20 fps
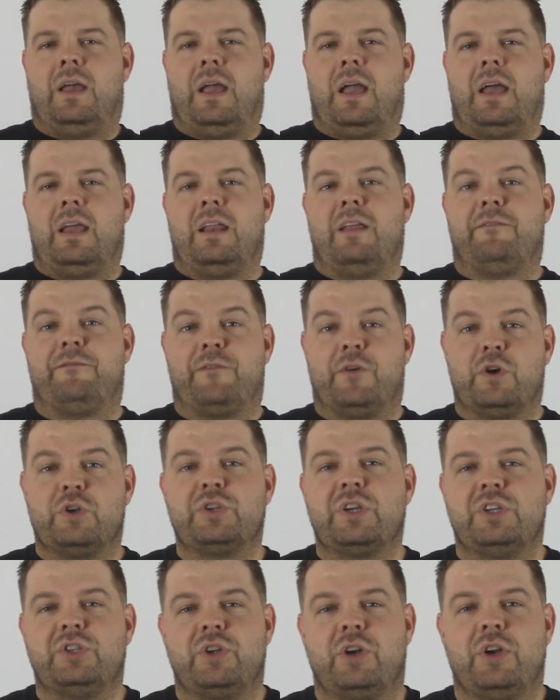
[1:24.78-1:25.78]
And at
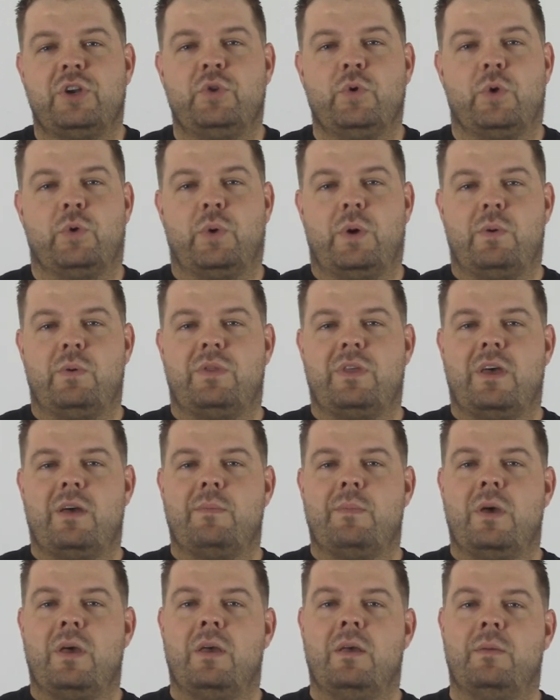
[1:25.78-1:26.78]
first I started to agree with
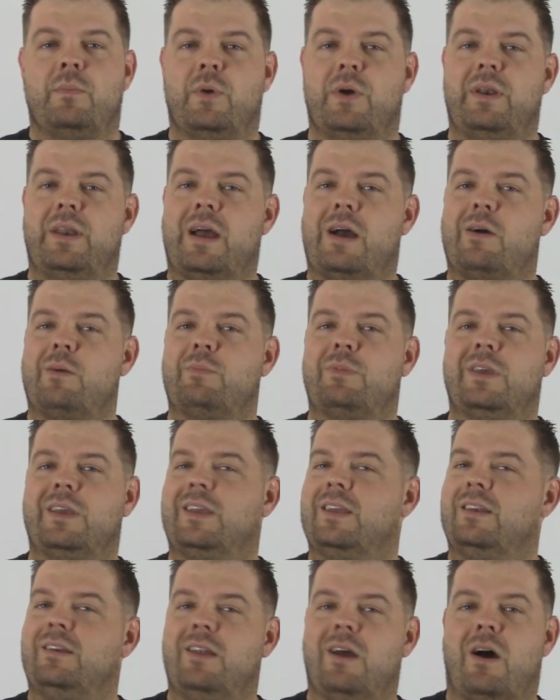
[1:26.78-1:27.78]
them, but now I'm
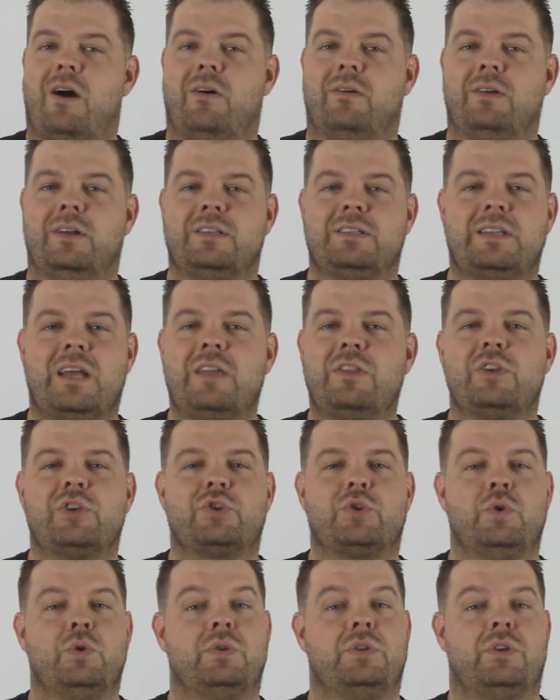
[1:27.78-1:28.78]
thinking, no, it's not the
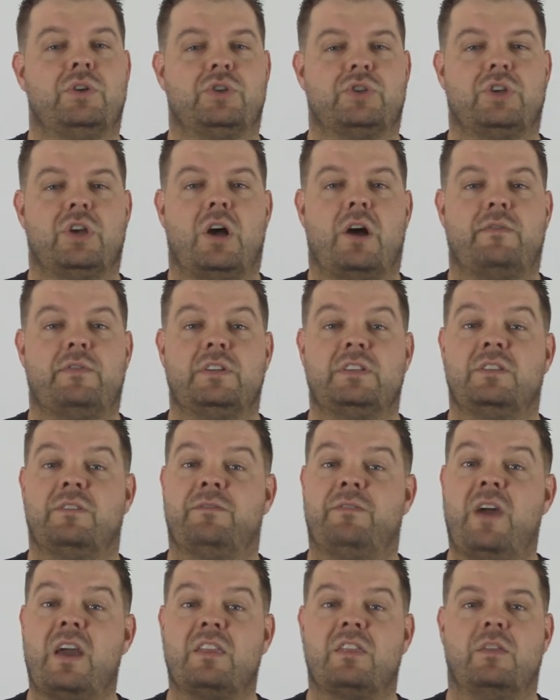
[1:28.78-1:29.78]
screws that are soft. It's the
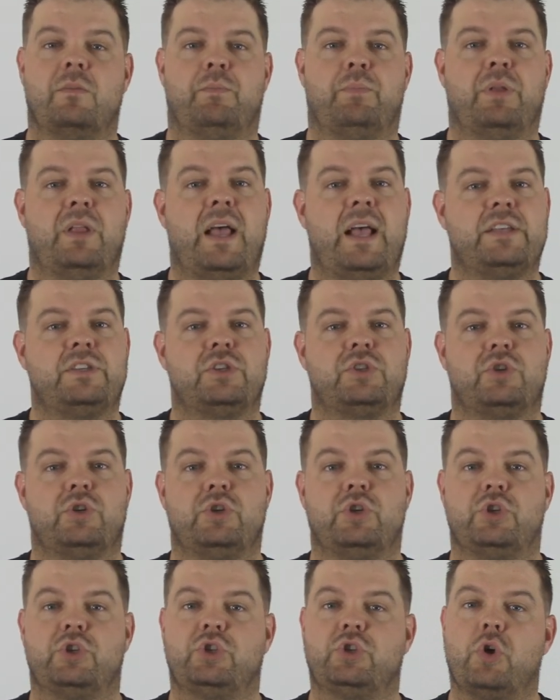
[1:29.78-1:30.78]
fact that the plastics are
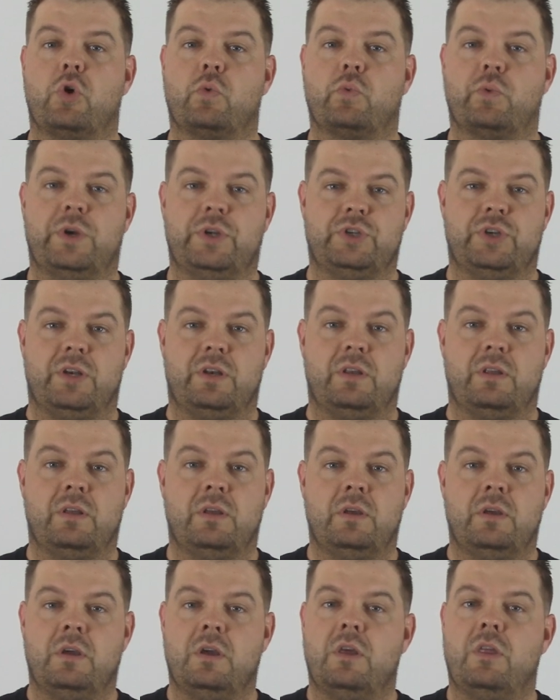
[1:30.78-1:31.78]
just so rigid.
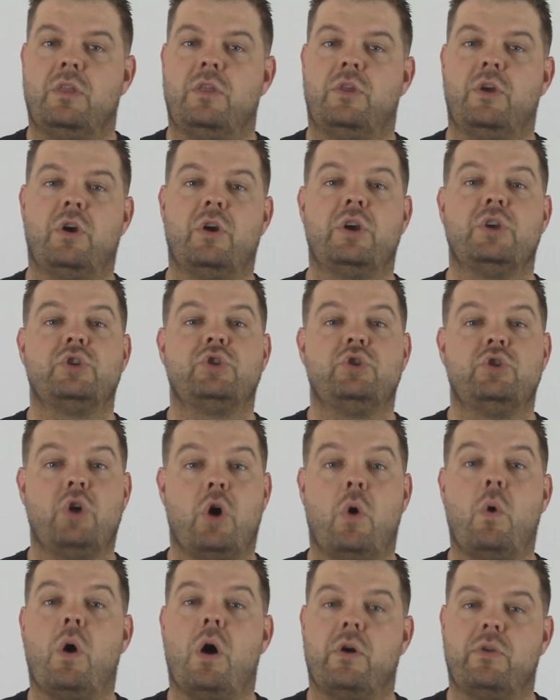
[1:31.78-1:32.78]
There is
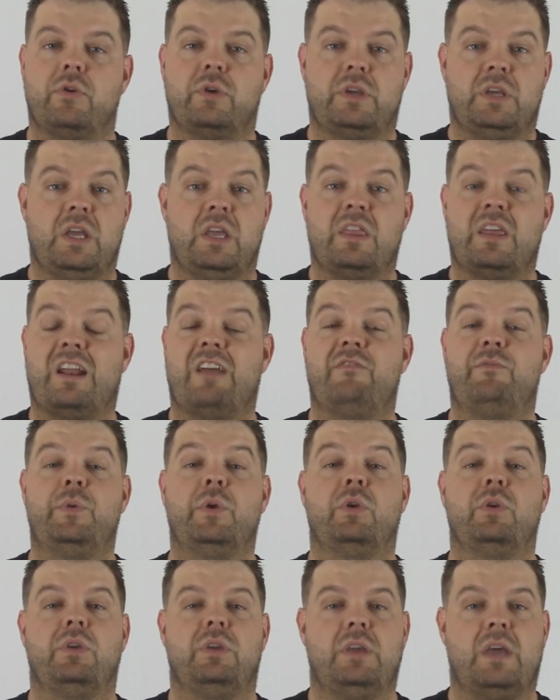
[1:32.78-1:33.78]
no other kit that I've
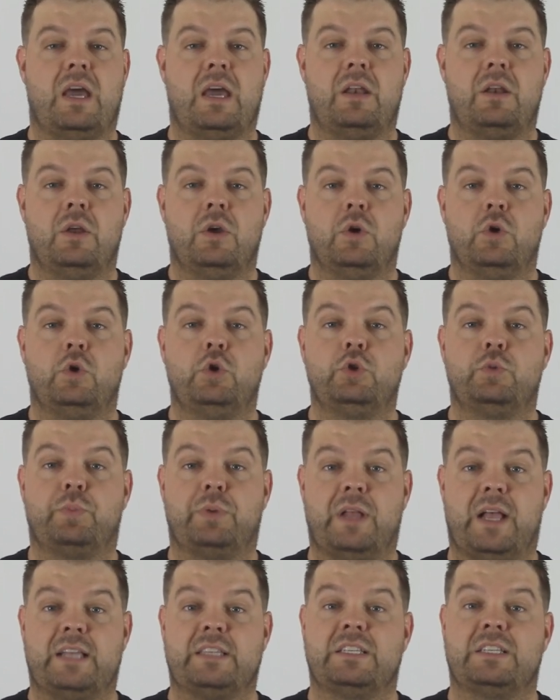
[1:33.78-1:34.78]
built yet whose
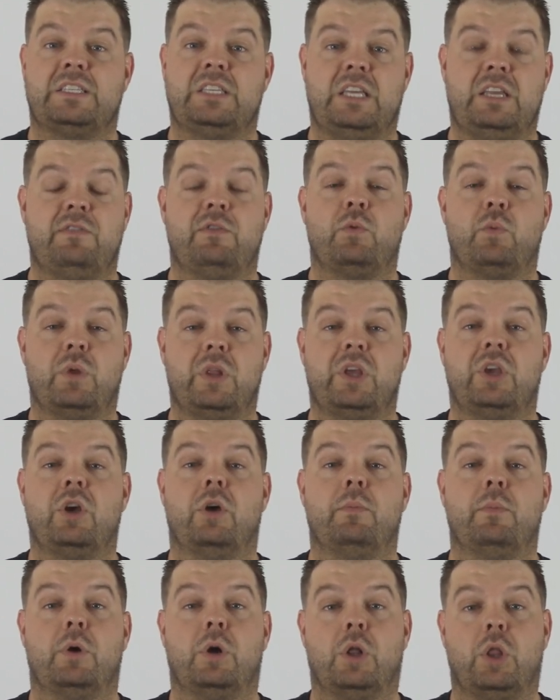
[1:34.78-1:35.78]
plastics even really
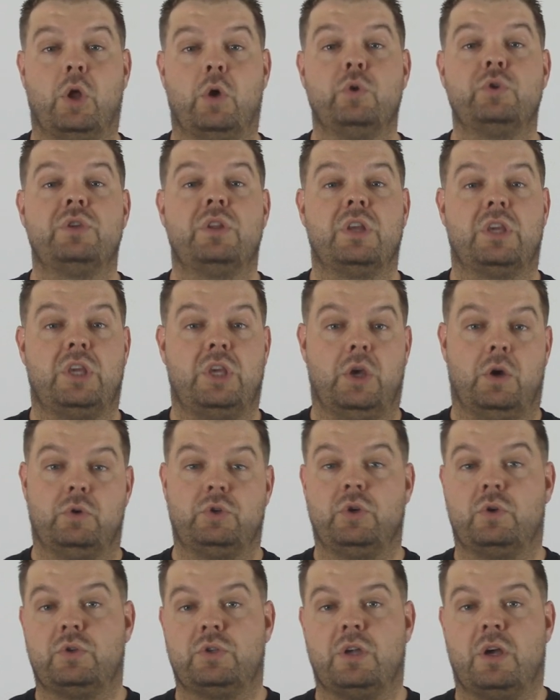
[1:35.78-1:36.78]
come close to the
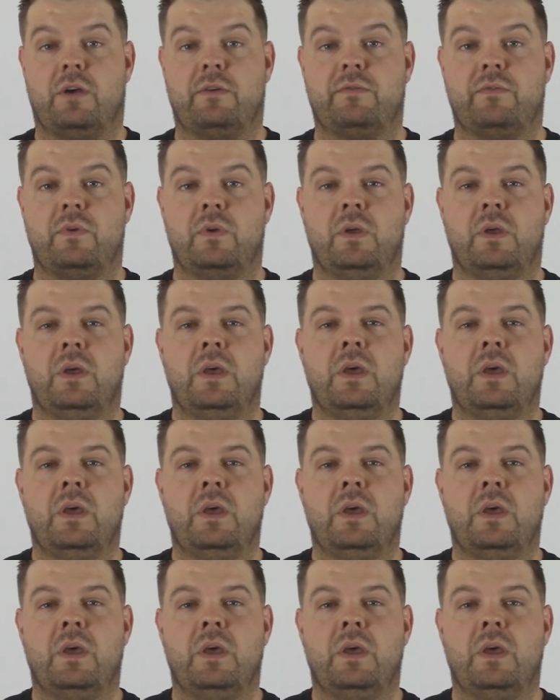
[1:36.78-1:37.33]
Kyosho stuff.